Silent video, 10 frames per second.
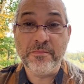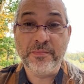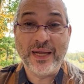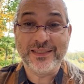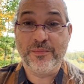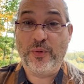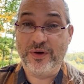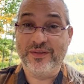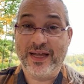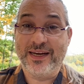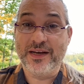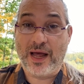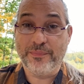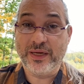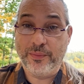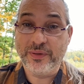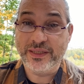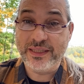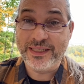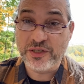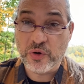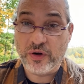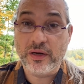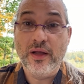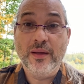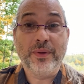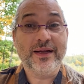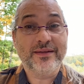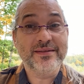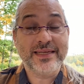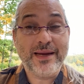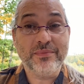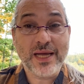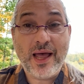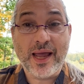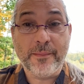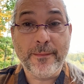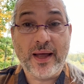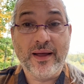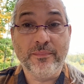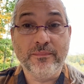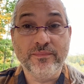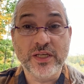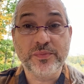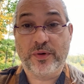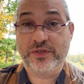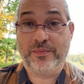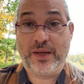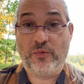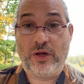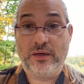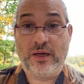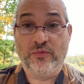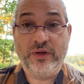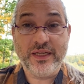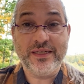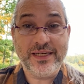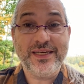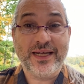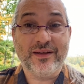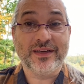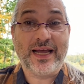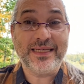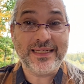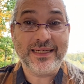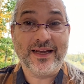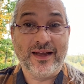It's important that it not be completely ignored. But at the same time, this person may want a really detailed idea